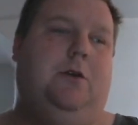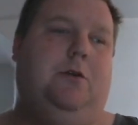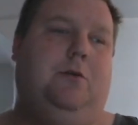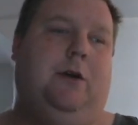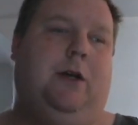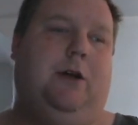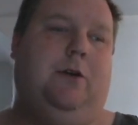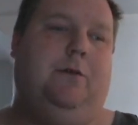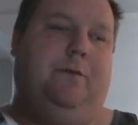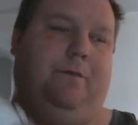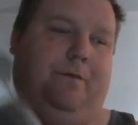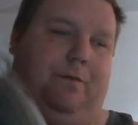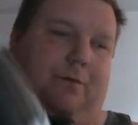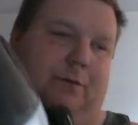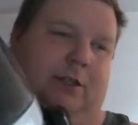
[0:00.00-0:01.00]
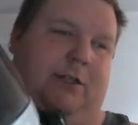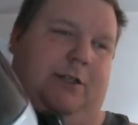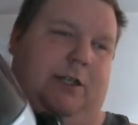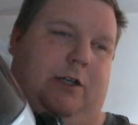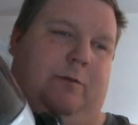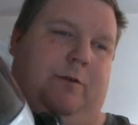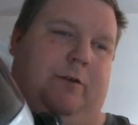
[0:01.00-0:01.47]
Well, this
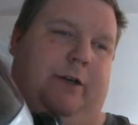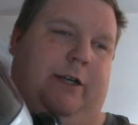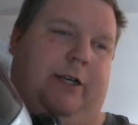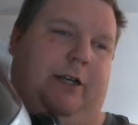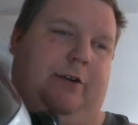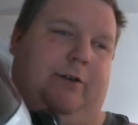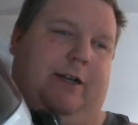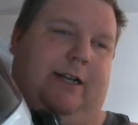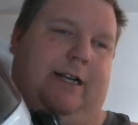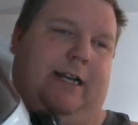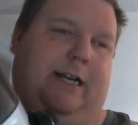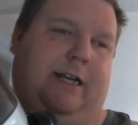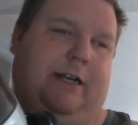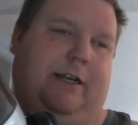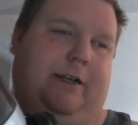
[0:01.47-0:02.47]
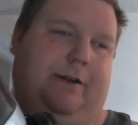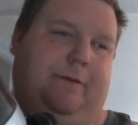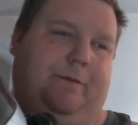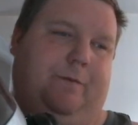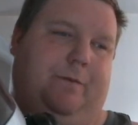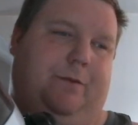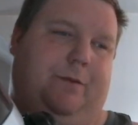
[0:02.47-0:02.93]
helmet right here, when I got it,
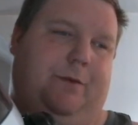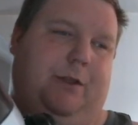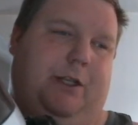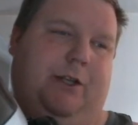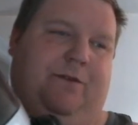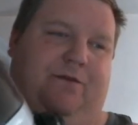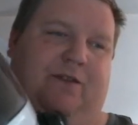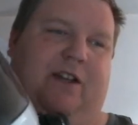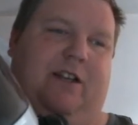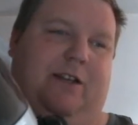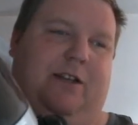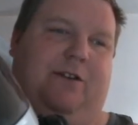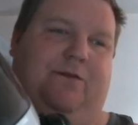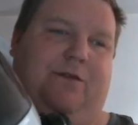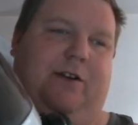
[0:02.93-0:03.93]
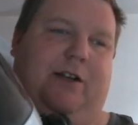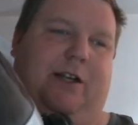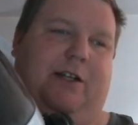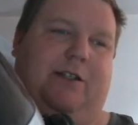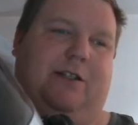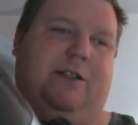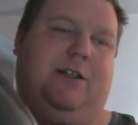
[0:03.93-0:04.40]
it fit
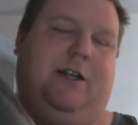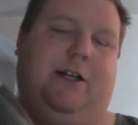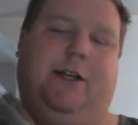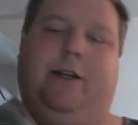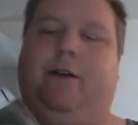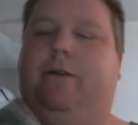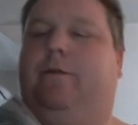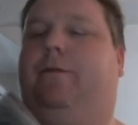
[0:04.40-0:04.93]
nice and tight.